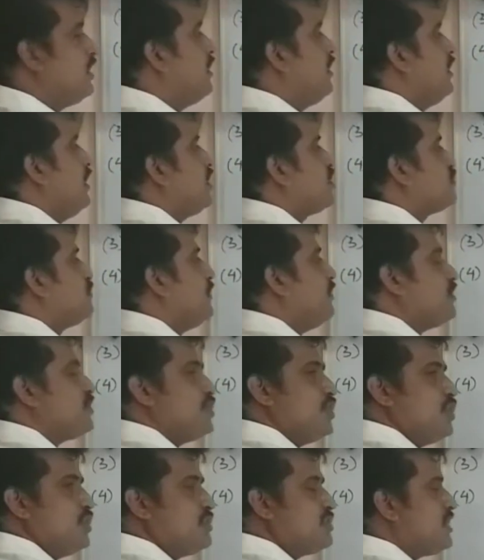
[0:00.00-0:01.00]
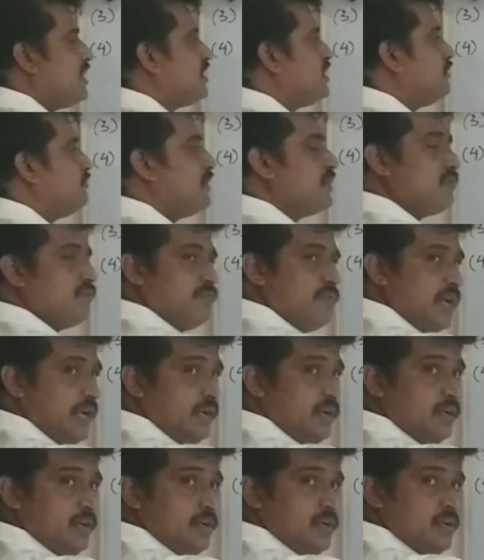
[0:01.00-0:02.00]
X power 0 is nothing but
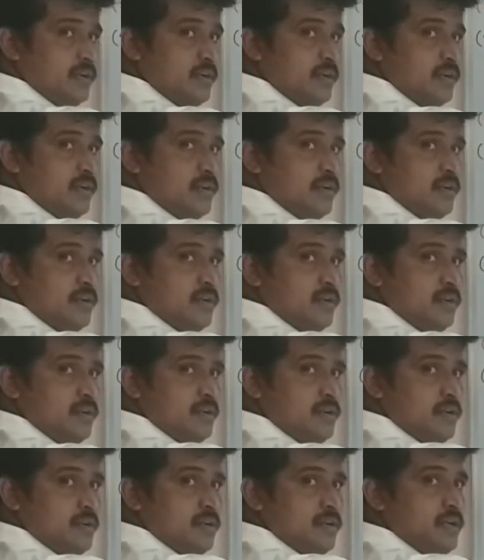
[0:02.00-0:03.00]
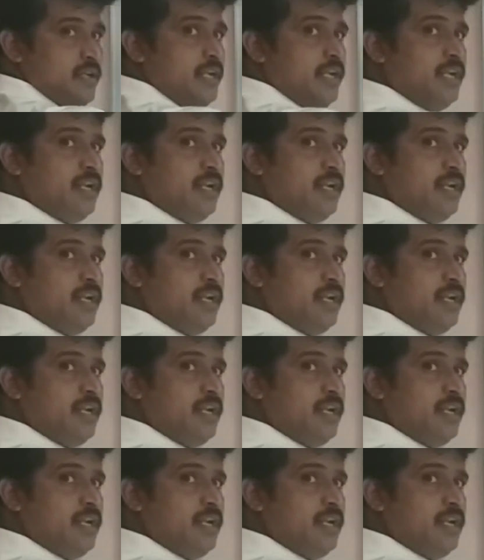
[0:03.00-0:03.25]
1. Any